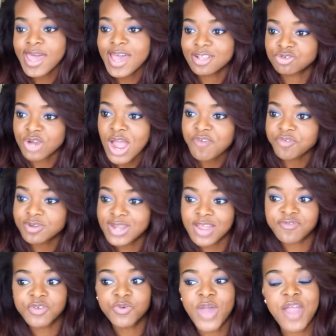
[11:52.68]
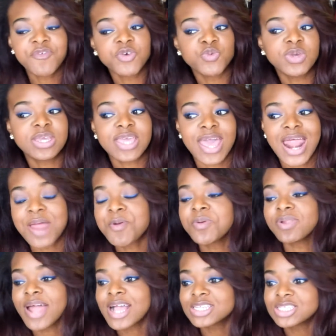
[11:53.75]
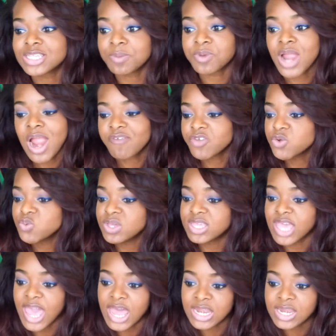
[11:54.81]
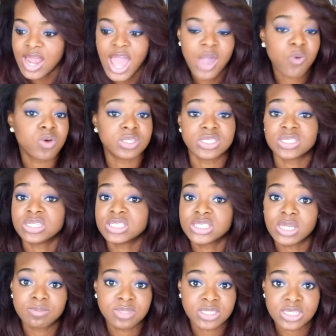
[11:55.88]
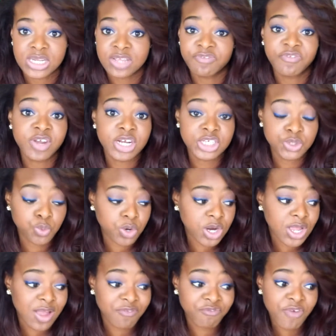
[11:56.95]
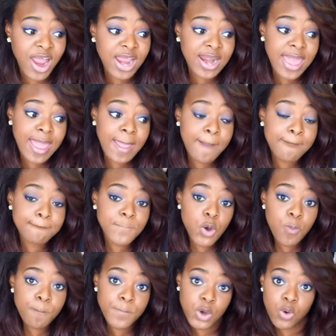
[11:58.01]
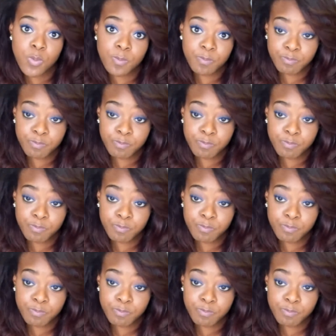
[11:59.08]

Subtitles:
Traveled every weekend. I remember last summer, every weekend I was in some city. Finished work on Friday, boop, boop.